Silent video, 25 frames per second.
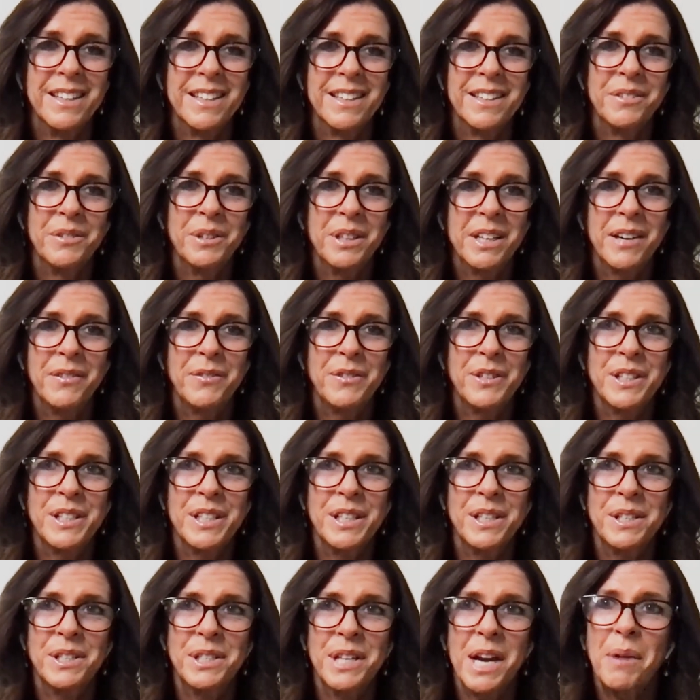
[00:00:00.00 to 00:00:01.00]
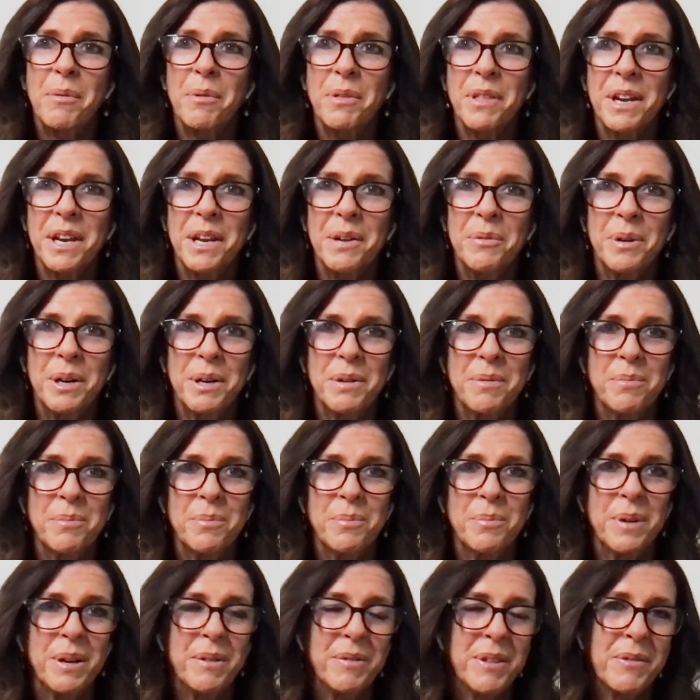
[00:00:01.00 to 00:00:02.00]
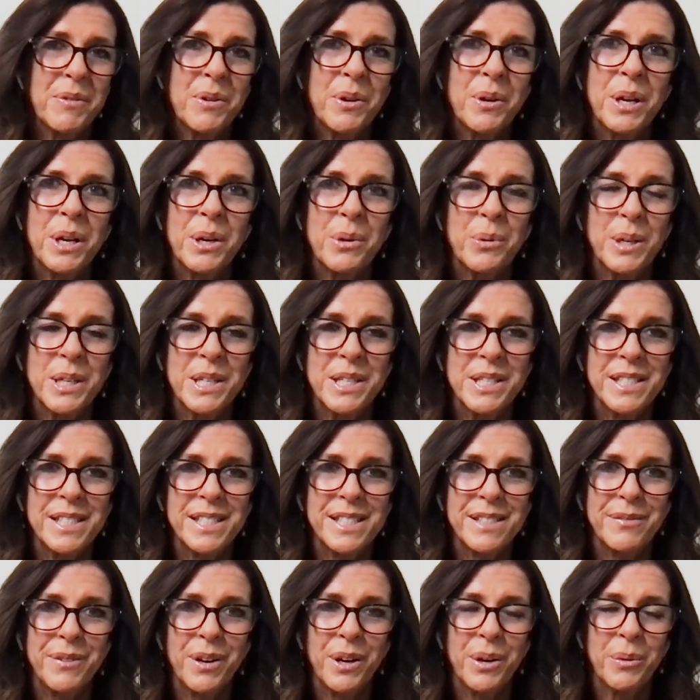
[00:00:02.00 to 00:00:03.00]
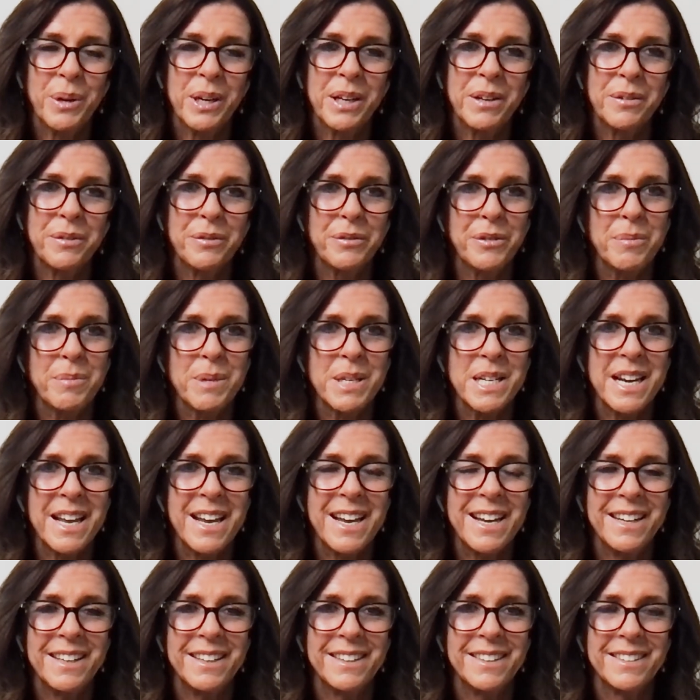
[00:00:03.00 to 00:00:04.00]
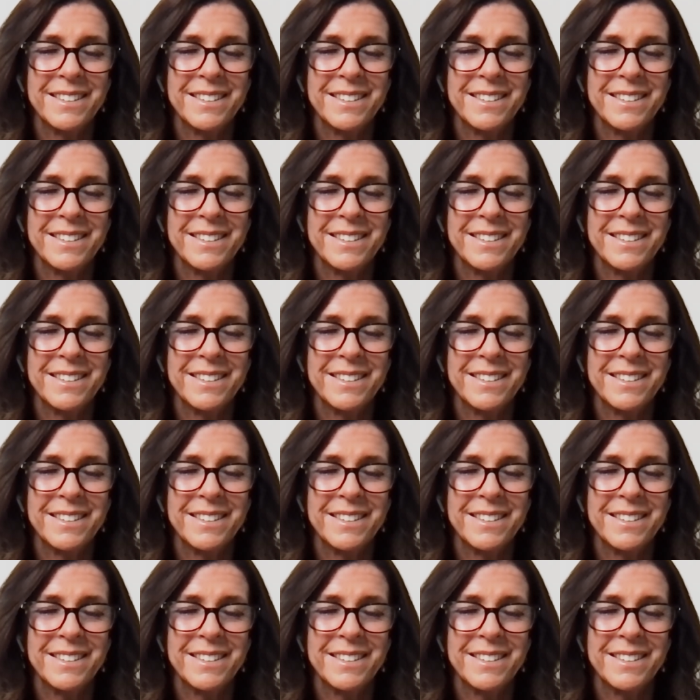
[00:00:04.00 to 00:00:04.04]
would love to chat with anyone if they've got any questions following on from today.